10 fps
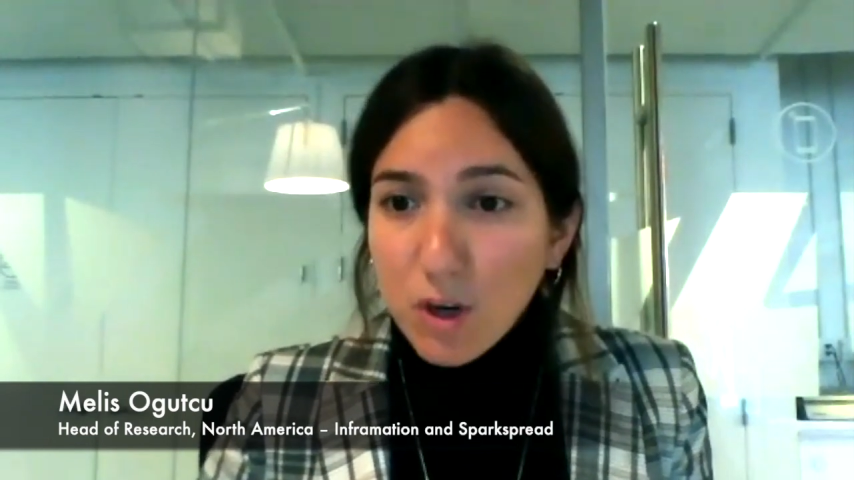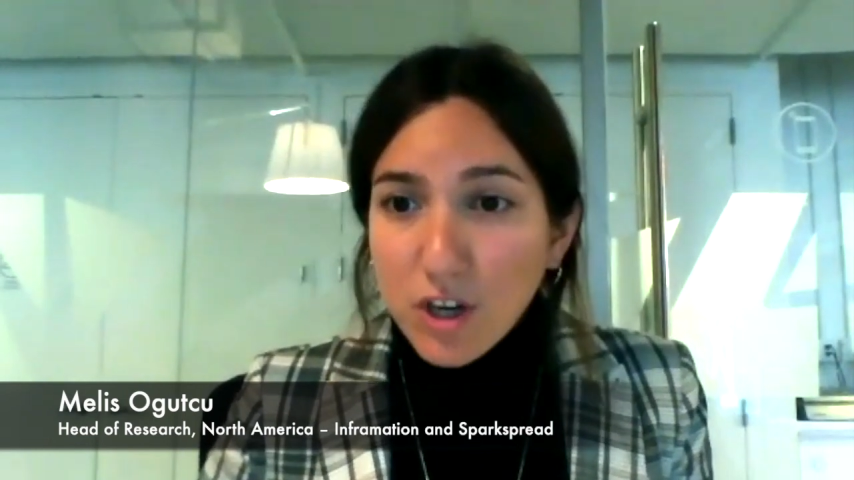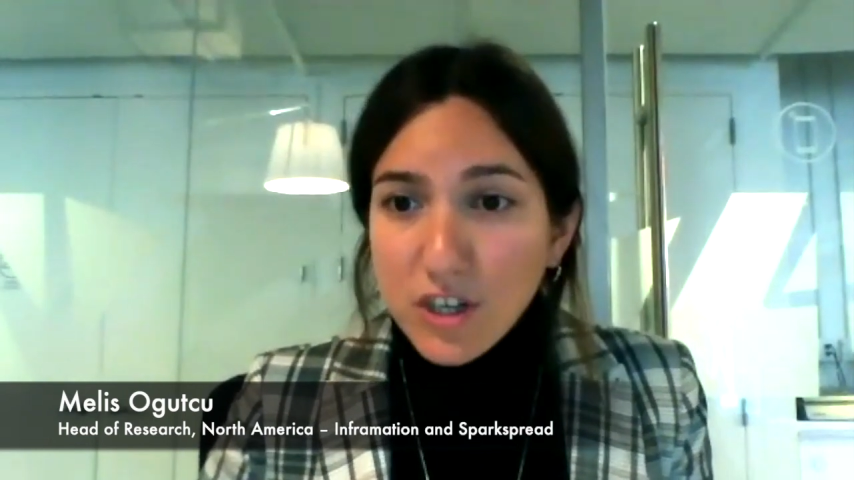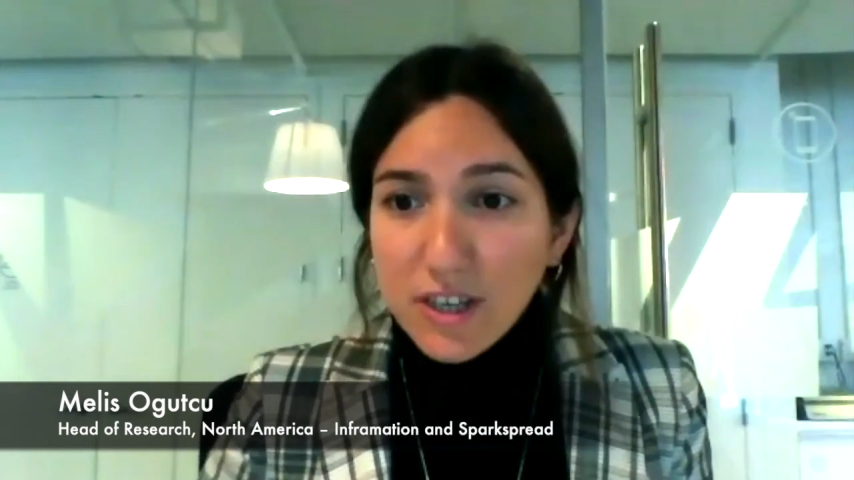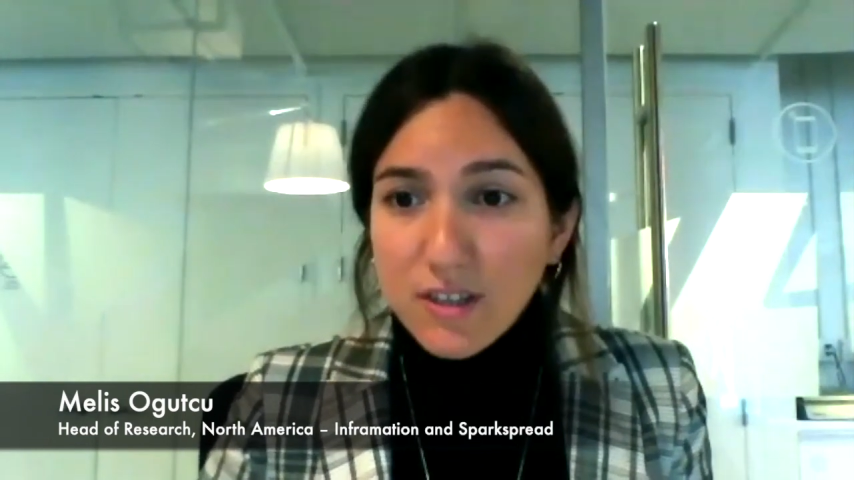
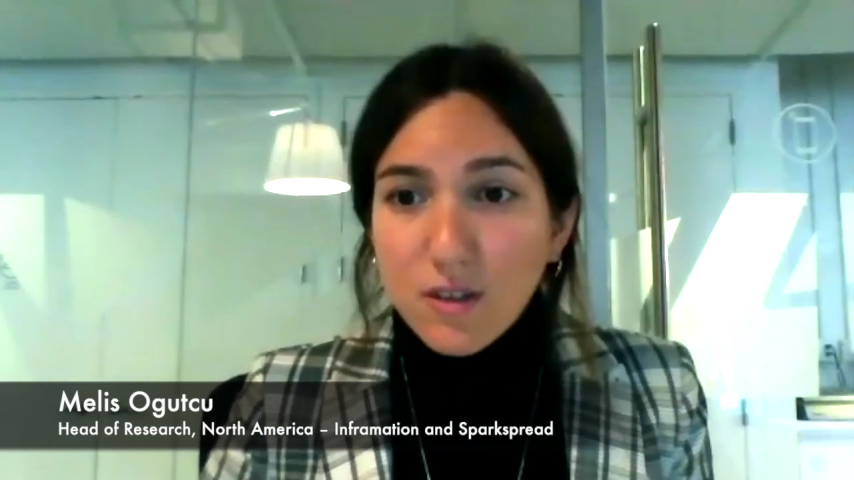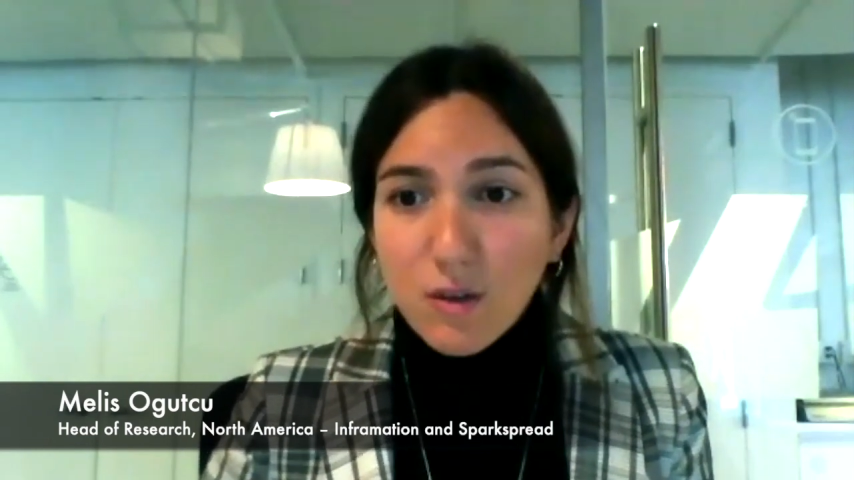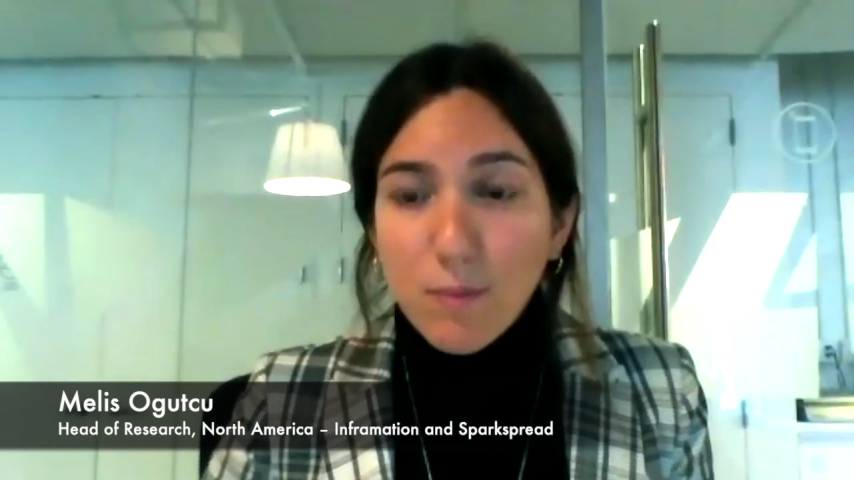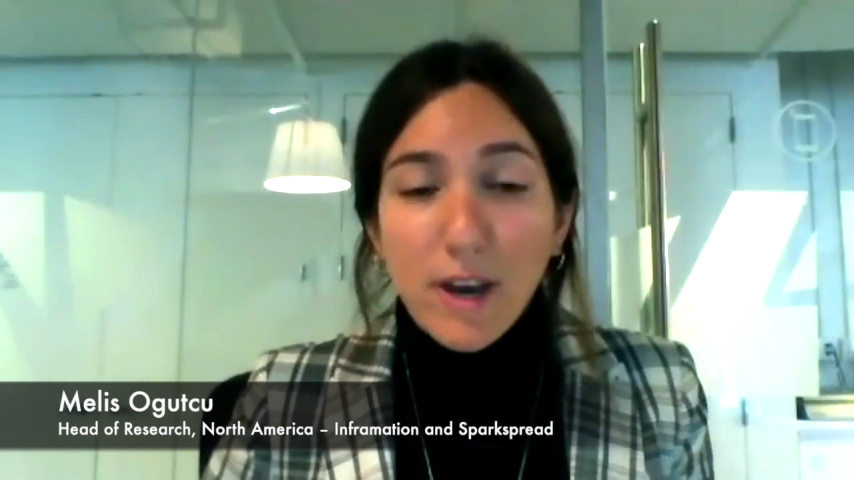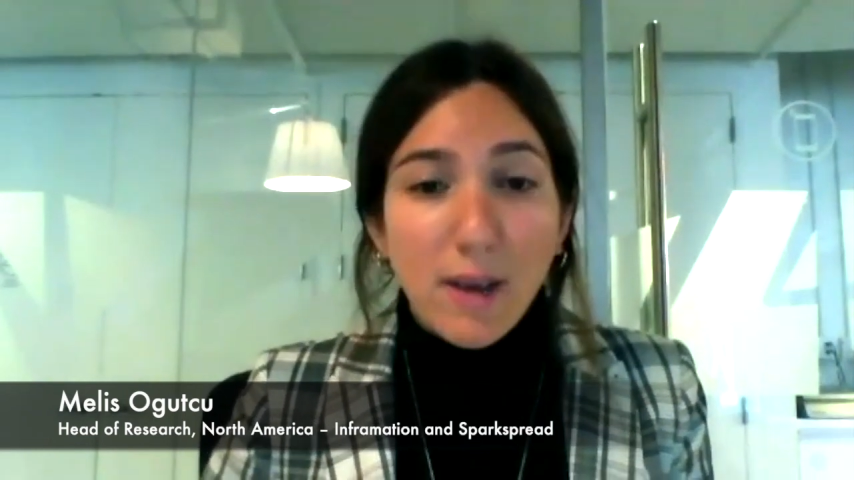projects. So
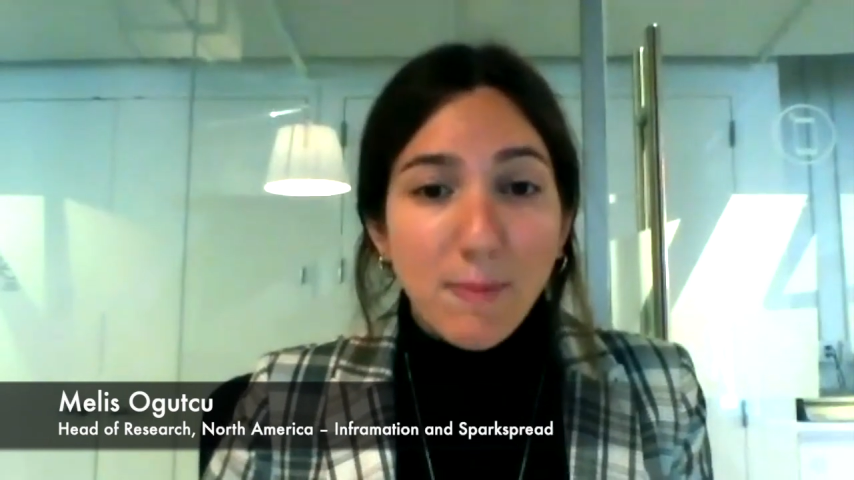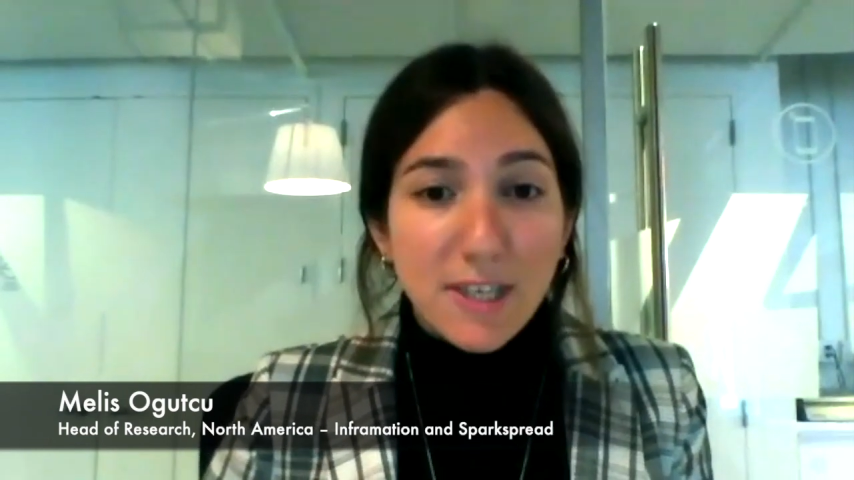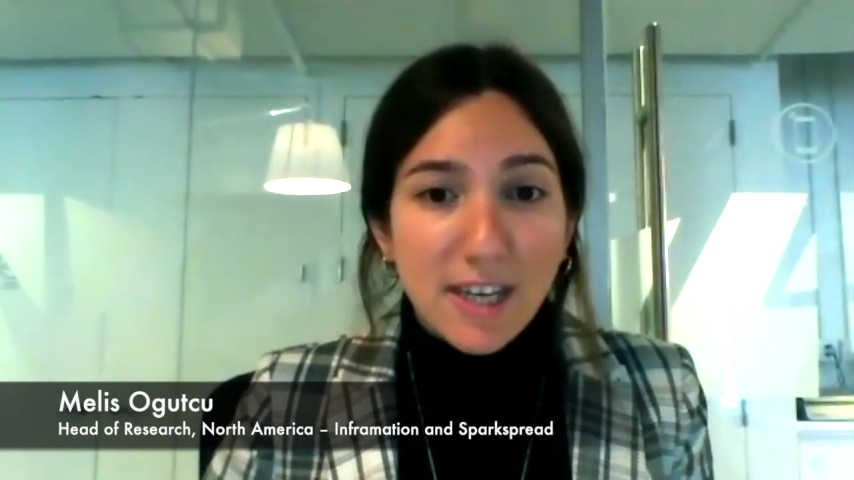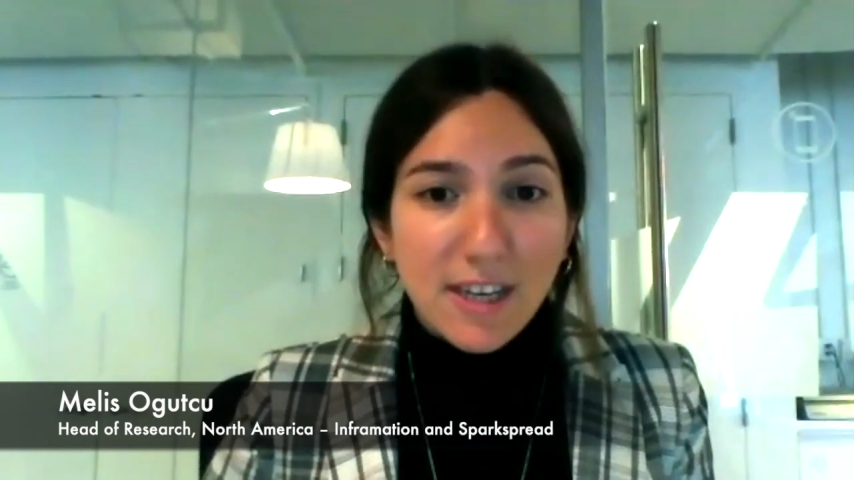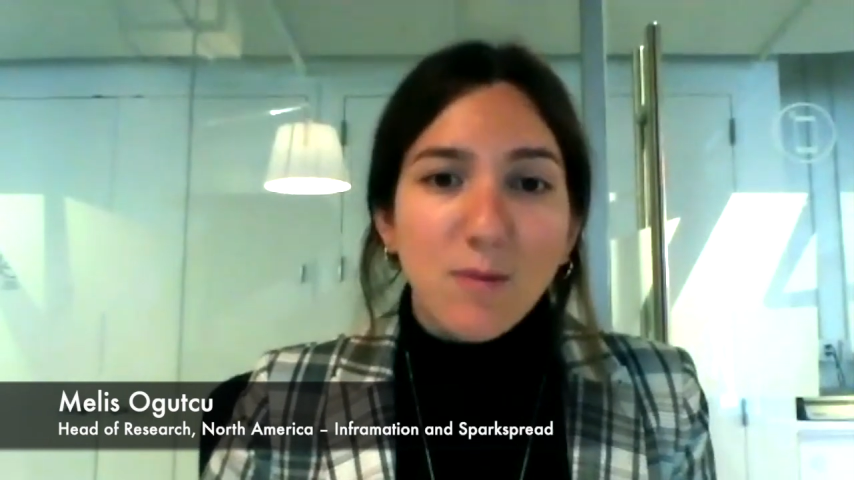
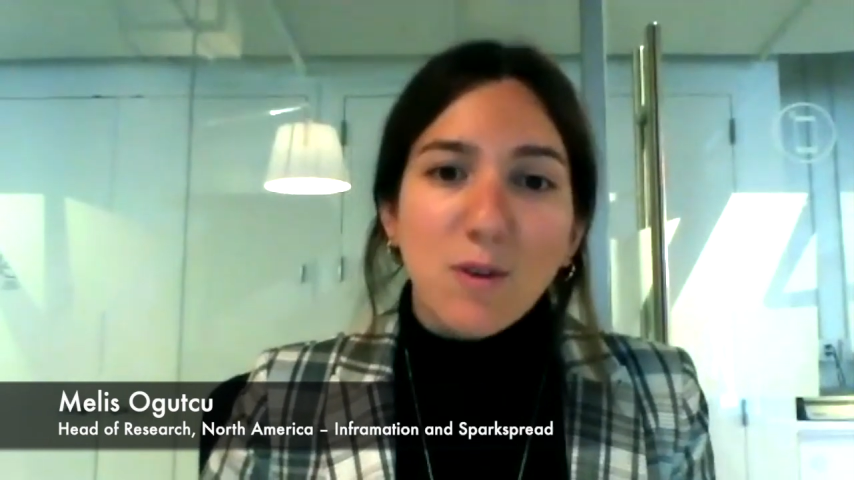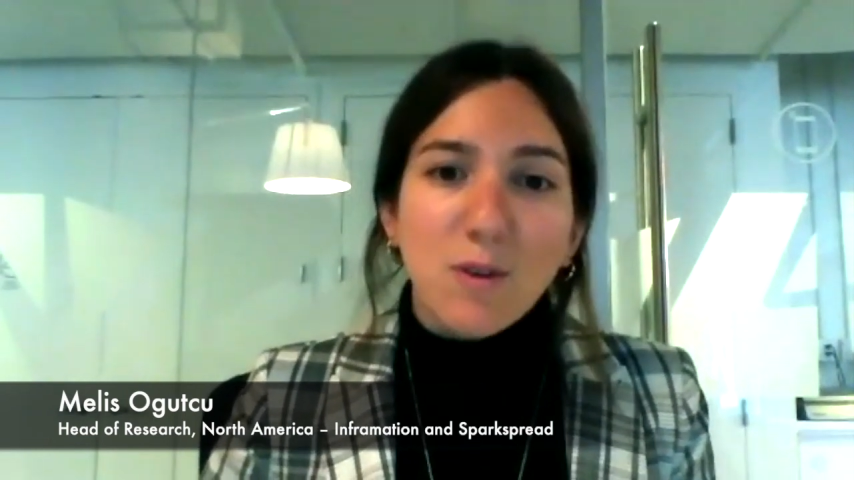Miami-Dade,